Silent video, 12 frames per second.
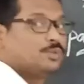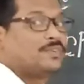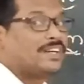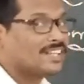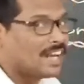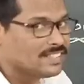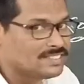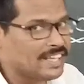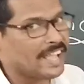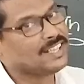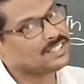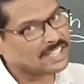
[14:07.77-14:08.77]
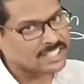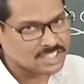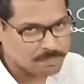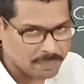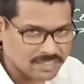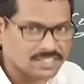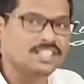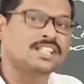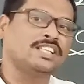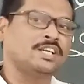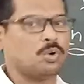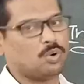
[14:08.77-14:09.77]
to fertilize the egg that is present
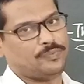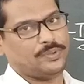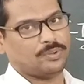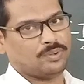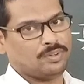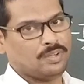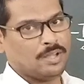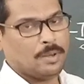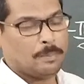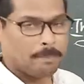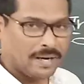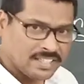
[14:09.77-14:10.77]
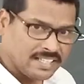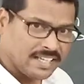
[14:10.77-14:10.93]
in the ovule. But